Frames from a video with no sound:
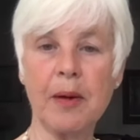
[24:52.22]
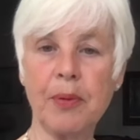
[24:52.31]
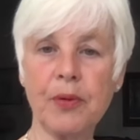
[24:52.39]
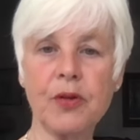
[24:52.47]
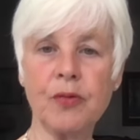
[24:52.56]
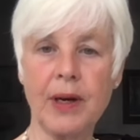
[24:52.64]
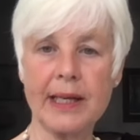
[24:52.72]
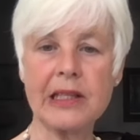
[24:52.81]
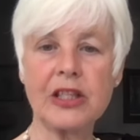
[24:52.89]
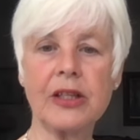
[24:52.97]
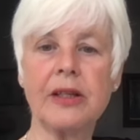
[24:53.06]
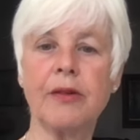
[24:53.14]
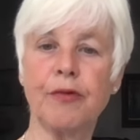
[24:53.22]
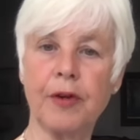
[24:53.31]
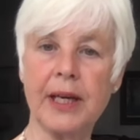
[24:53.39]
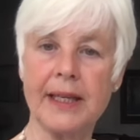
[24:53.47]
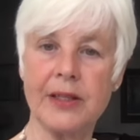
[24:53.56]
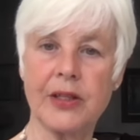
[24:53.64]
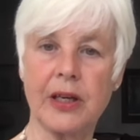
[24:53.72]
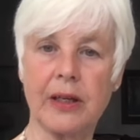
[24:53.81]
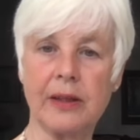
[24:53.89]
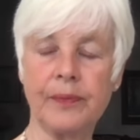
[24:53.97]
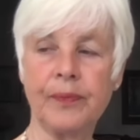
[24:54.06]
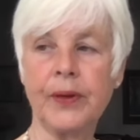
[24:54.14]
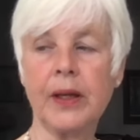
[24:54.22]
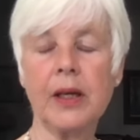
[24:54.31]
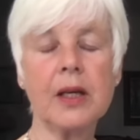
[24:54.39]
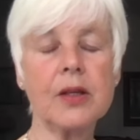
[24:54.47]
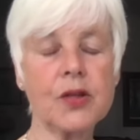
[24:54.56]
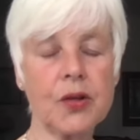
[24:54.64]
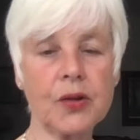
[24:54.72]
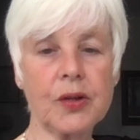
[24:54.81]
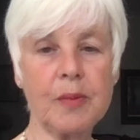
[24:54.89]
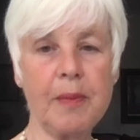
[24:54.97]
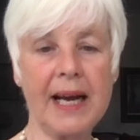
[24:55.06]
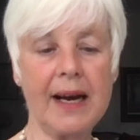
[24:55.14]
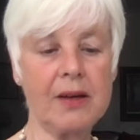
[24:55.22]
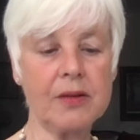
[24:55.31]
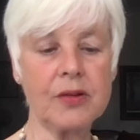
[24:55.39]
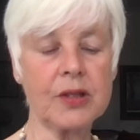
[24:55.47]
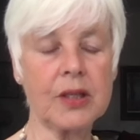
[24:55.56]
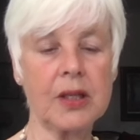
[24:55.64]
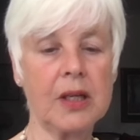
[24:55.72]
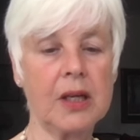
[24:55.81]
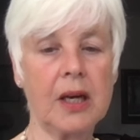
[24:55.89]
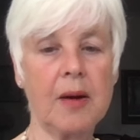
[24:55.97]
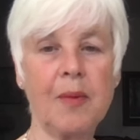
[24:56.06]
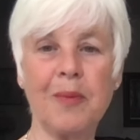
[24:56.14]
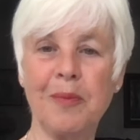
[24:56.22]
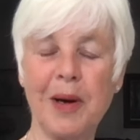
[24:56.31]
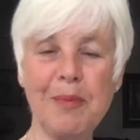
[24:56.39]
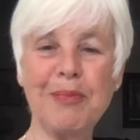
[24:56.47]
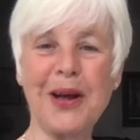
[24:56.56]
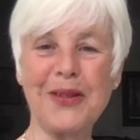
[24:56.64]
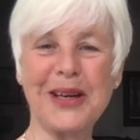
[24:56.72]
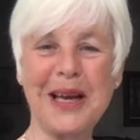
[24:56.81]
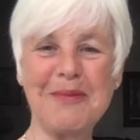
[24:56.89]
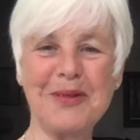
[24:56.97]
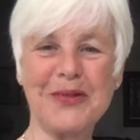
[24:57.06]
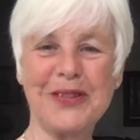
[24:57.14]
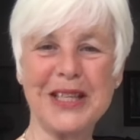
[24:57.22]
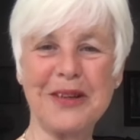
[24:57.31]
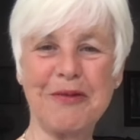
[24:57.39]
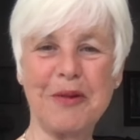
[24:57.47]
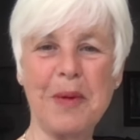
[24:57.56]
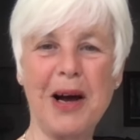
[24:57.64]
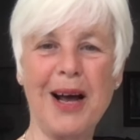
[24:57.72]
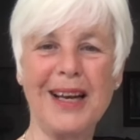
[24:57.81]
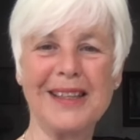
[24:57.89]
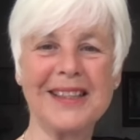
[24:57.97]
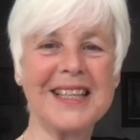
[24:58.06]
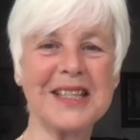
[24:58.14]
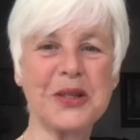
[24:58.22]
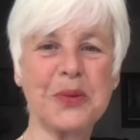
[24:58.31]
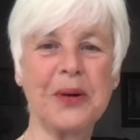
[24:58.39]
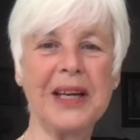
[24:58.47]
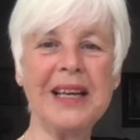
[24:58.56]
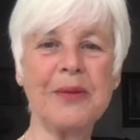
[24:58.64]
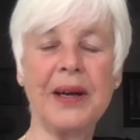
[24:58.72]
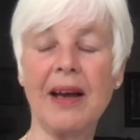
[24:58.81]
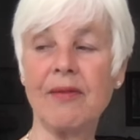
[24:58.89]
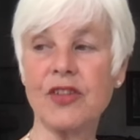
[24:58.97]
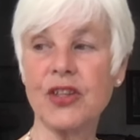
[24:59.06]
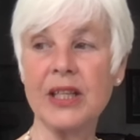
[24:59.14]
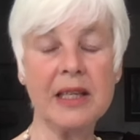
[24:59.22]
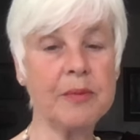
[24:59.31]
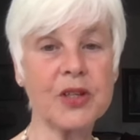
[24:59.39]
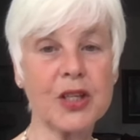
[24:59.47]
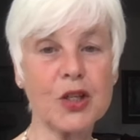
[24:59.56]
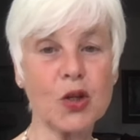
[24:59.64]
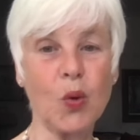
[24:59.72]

I put the rest in the freezer. Took them out. My brother came to visit from Ireland this week. We haven't seen him since